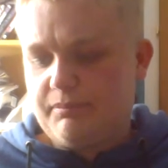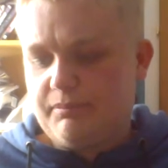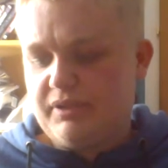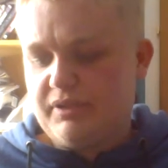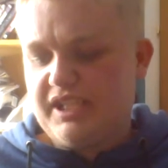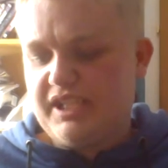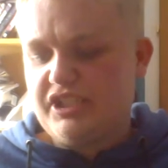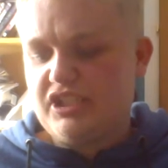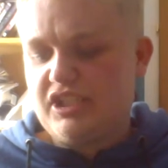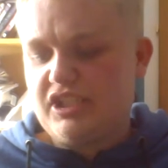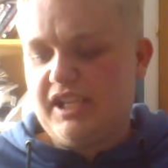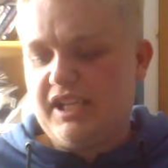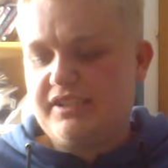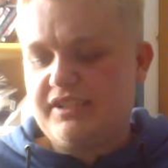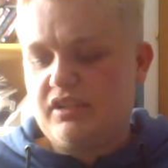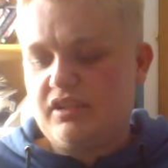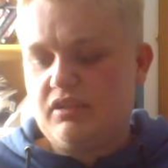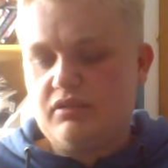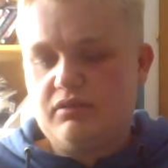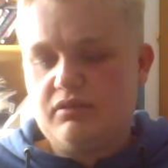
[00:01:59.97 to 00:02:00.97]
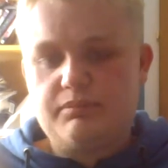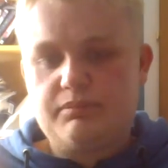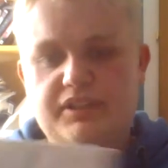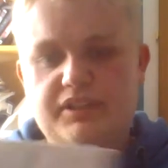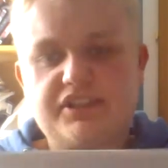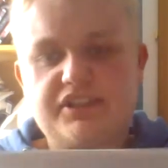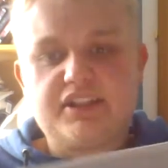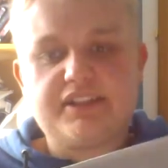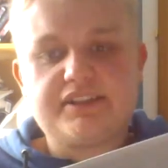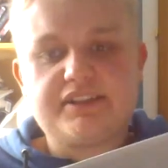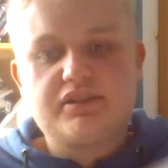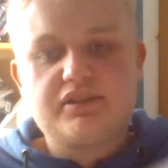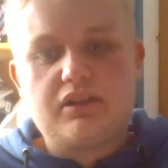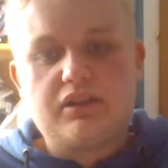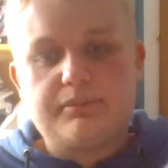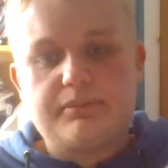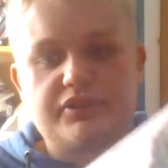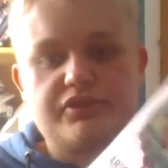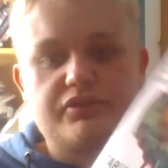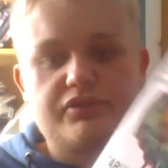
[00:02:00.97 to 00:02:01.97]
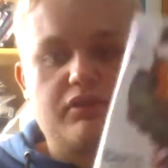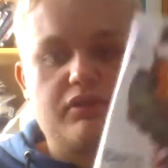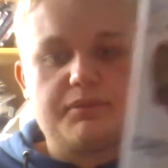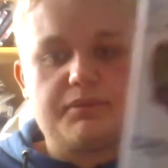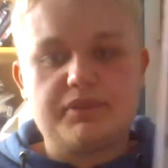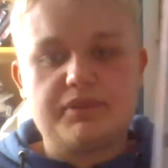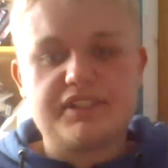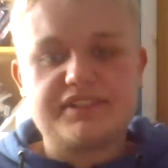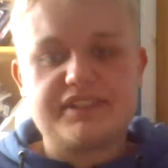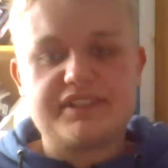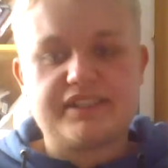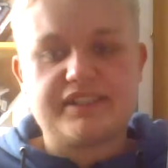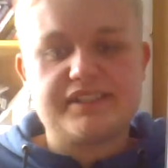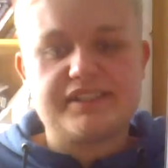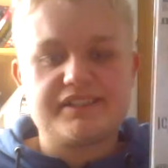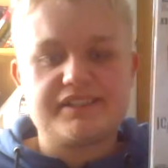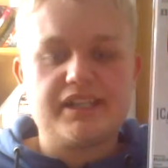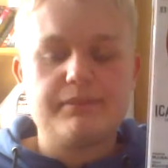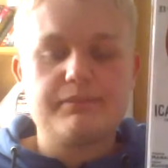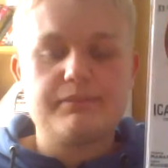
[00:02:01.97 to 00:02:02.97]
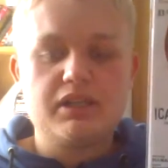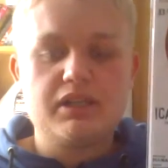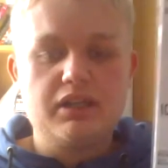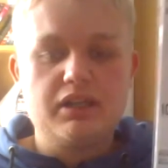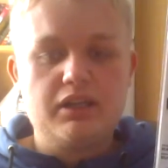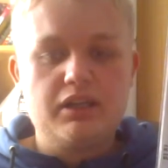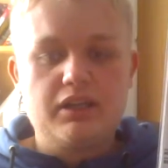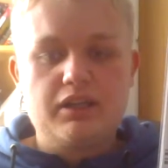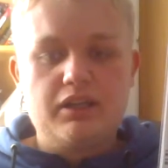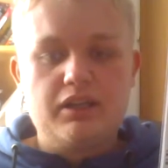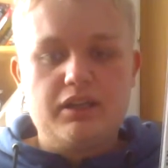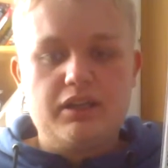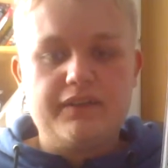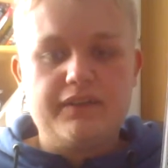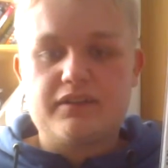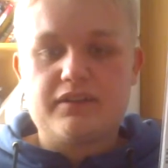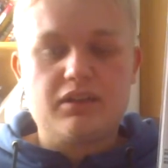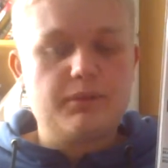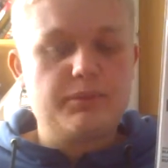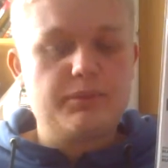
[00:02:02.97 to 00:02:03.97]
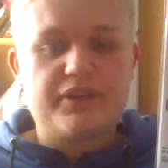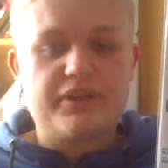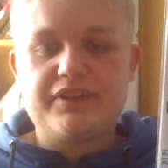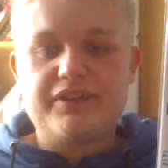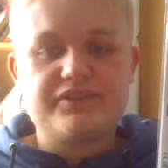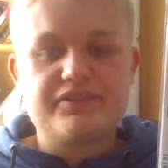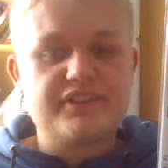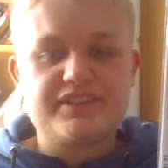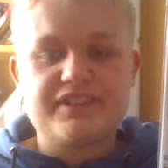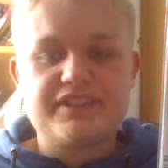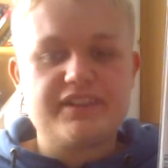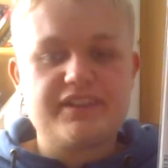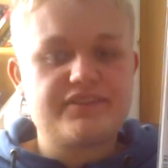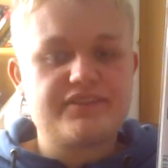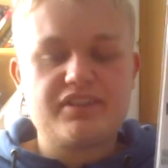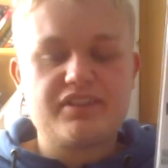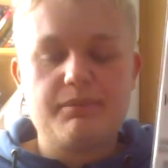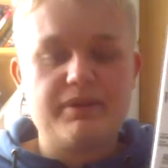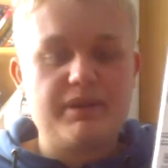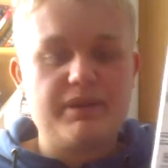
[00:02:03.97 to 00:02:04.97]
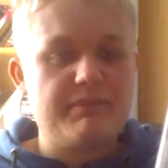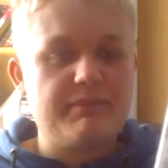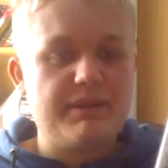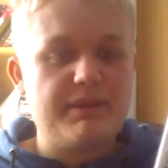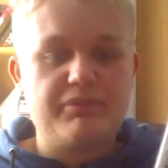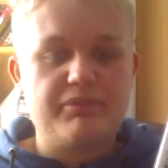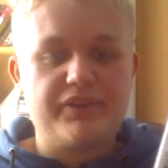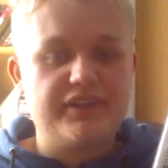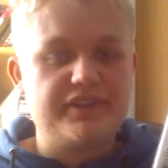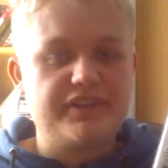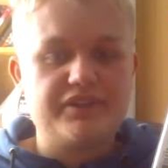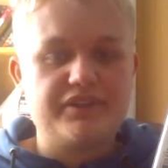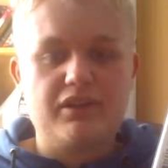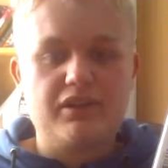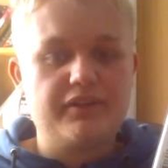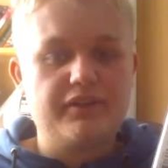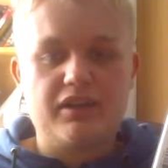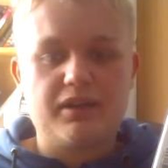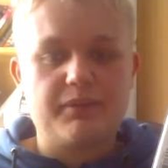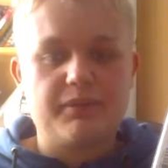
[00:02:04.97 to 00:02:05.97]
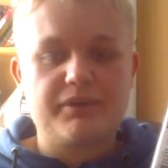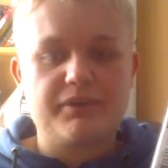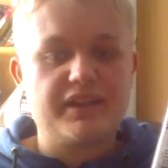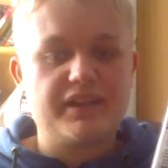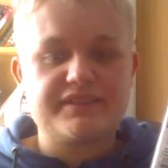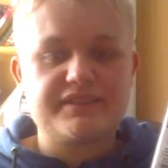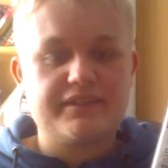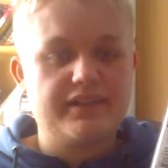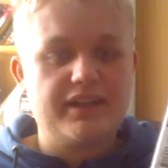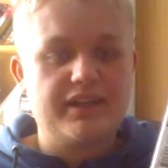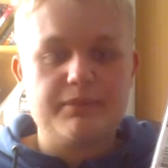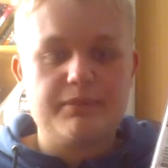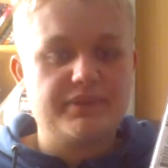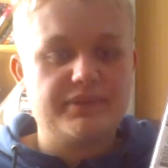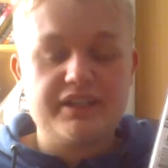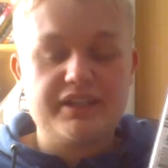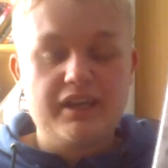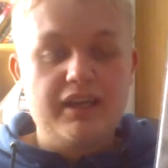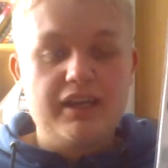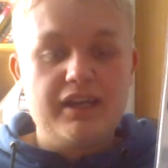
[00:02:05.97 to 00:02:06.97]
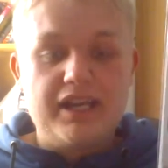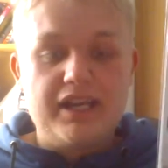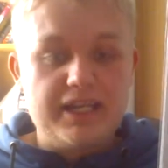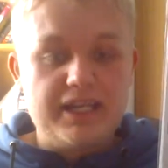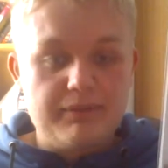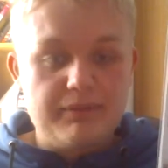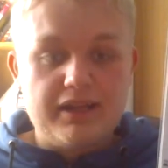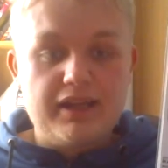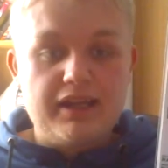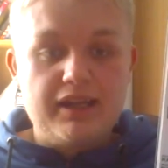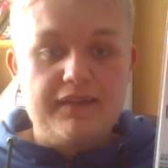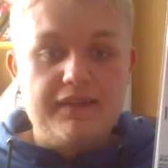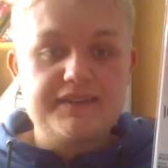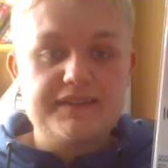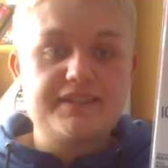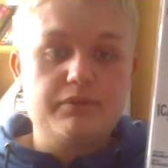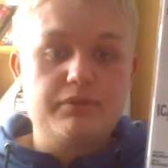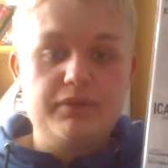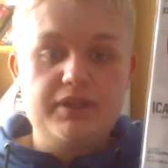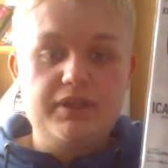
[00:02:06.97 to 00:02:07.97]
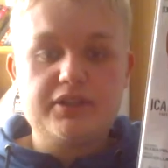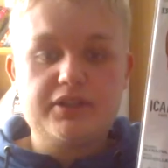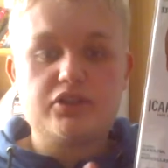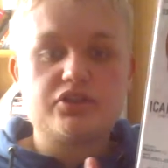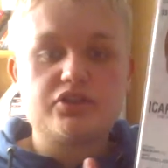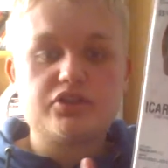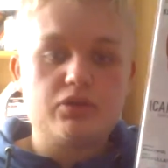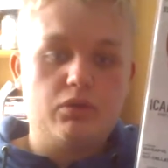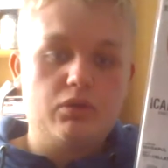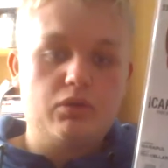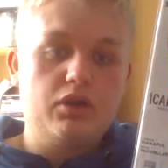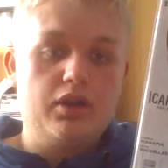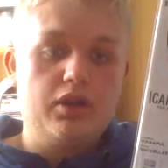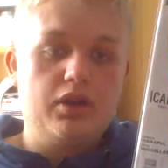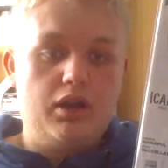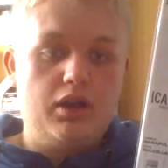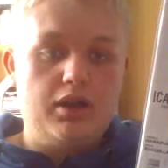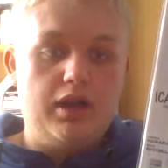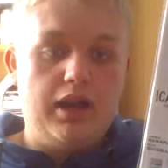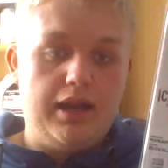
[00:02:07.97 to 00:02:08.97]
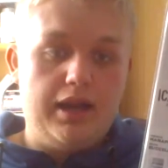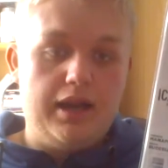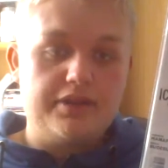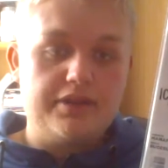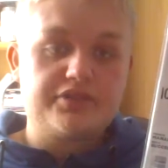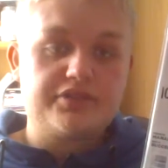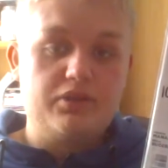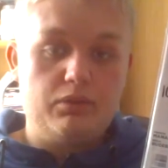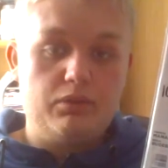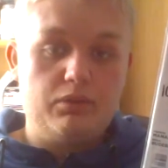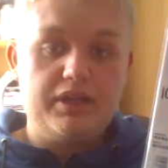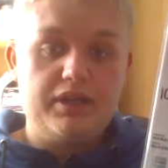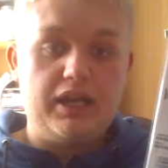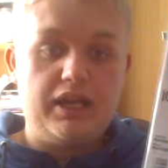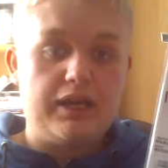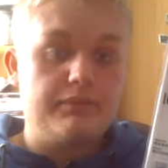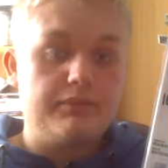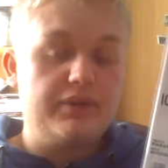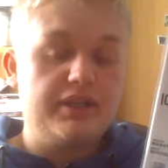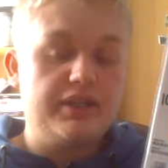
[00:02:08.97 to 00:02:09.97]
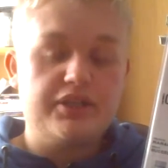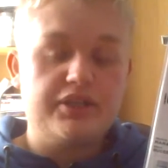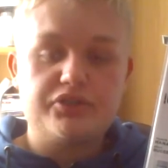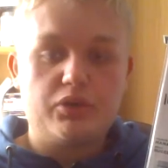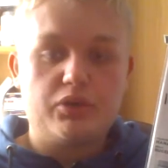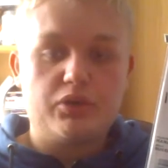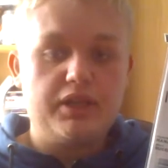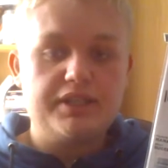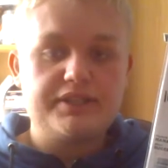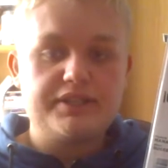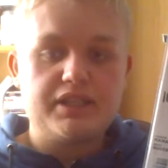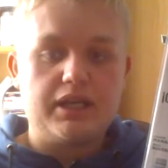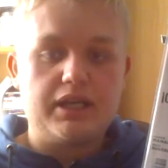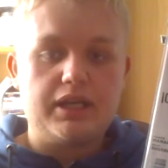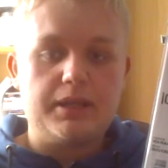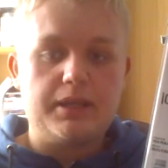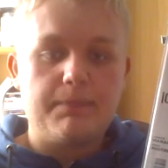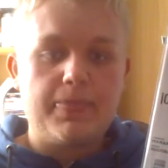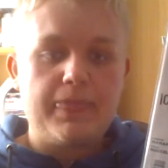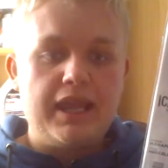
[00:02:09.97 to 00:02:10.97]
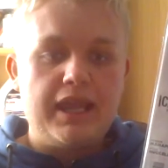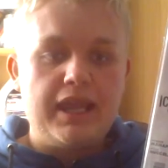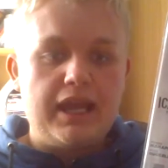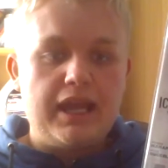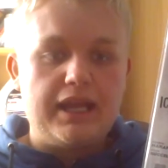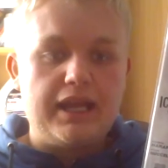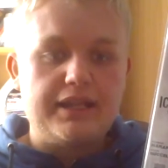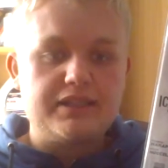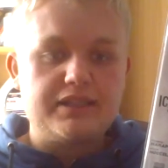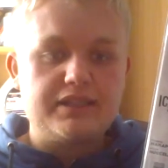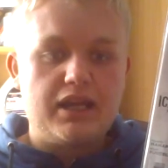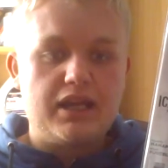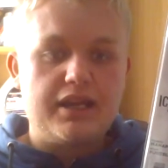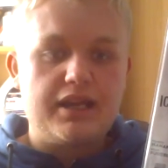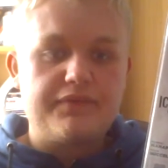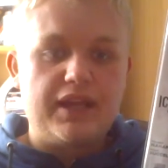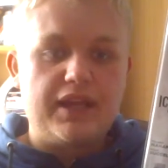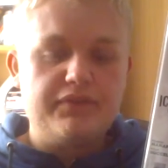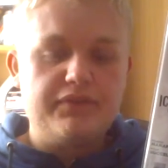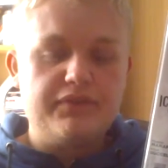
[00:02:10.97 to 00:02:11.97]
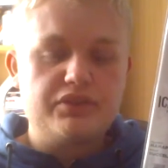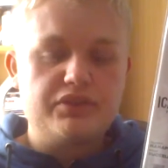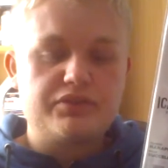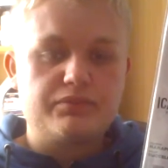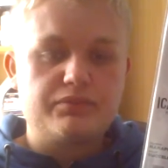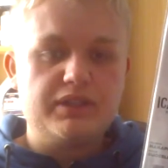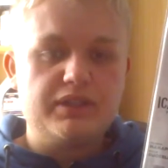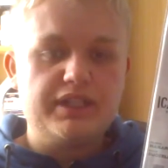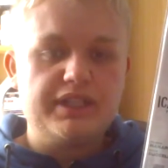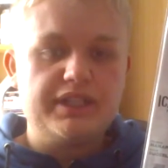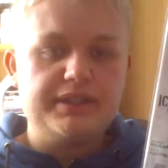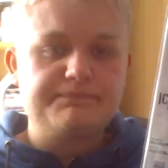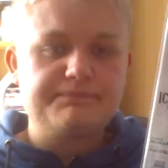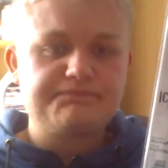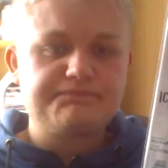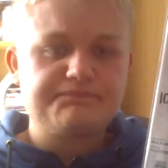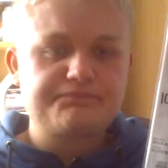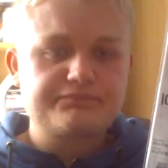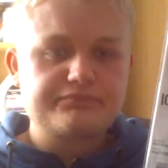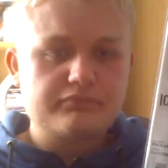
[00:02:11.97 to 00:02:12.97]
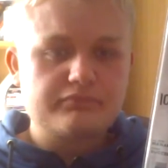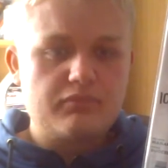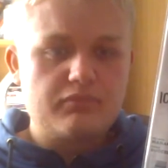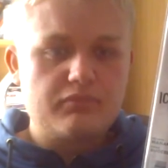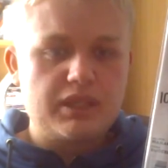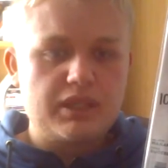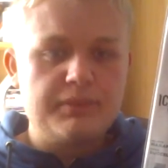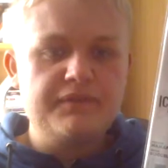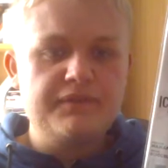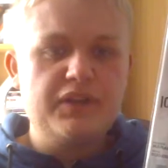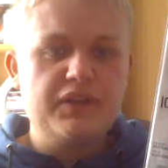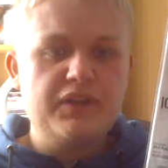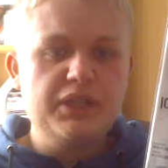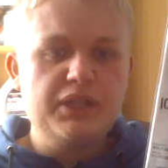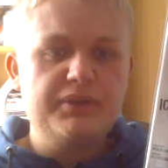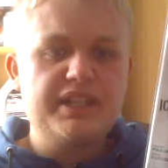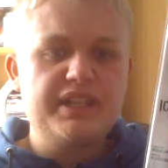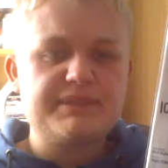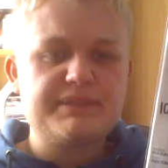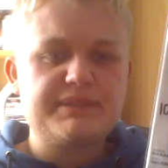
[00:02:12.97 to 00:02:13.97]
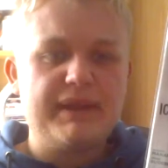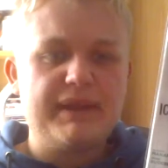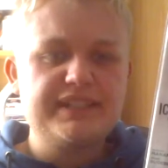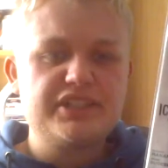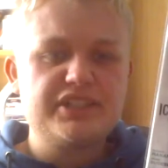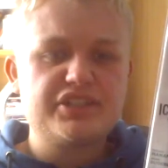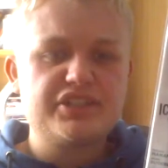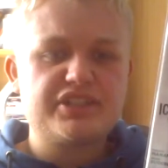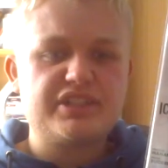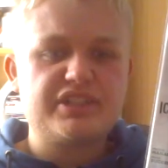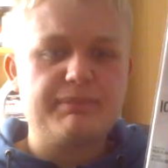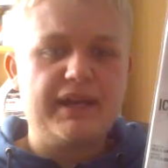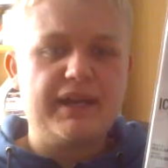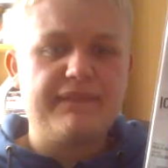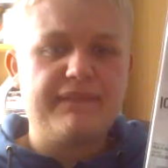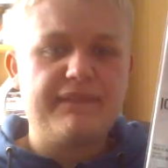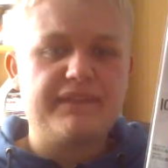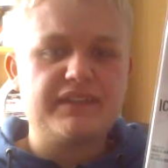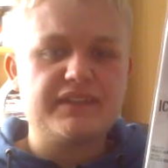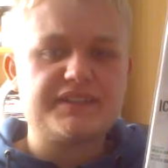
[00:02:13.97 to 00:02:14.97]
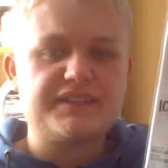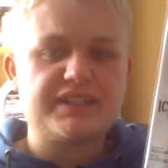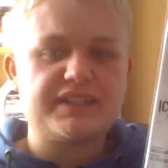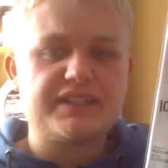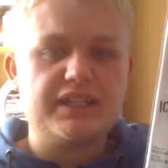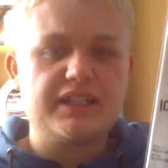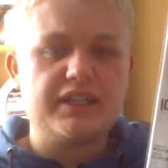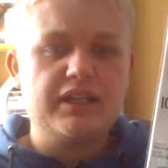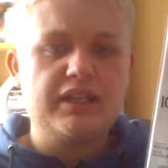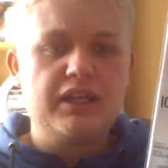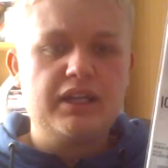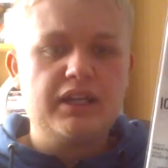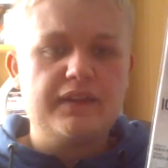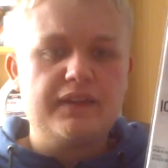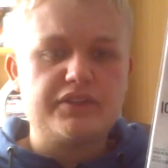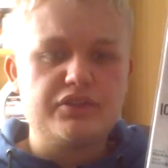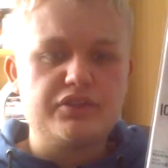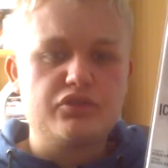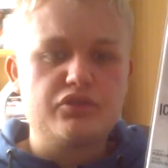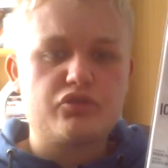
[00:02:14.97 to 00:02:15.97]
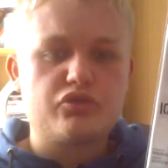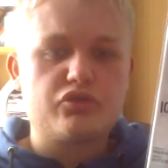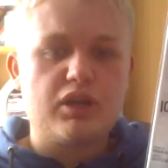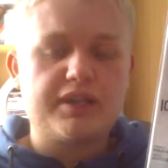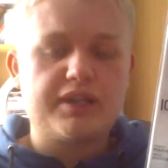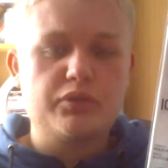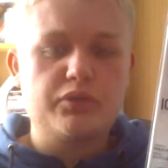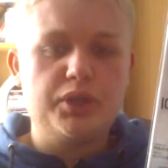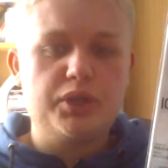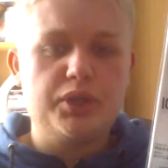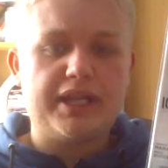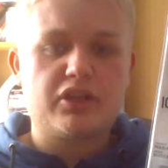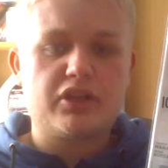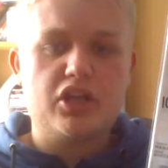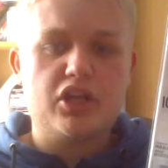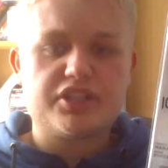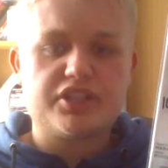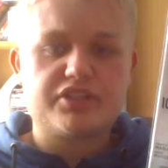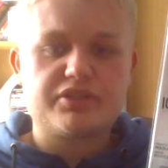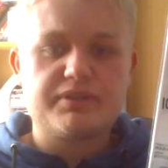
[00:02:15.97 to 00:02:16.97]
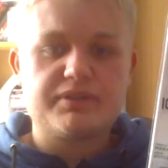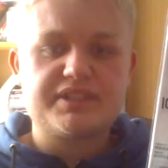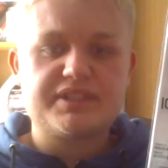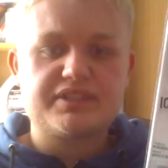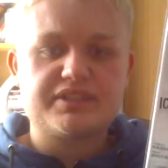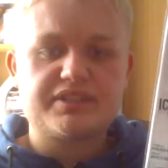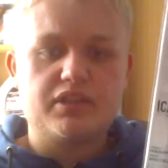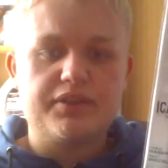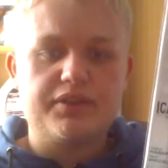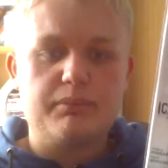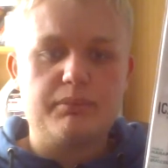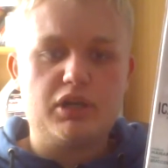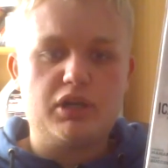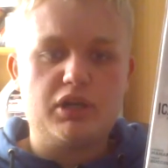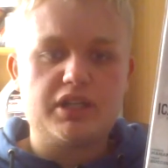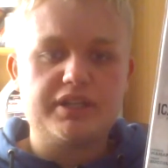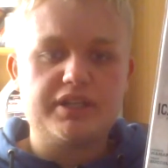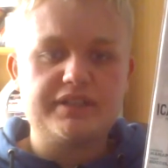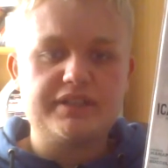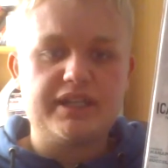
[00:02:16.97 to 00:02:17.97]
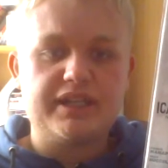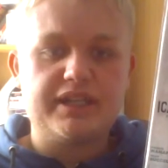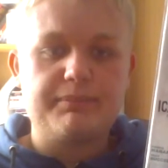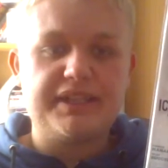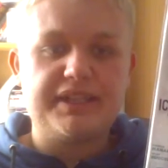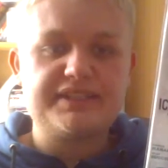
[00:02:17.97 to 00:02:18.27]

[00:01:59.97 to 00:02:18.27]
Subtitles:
I'm not sure how to pronounce that name. In the comic book industries, there's so many people that you don't know how to pronounce their name. But anyway, this is a really good story. I really enjoy it. And if you haven't really been following it, it's basically just about this new drug called Akasaris on the market, and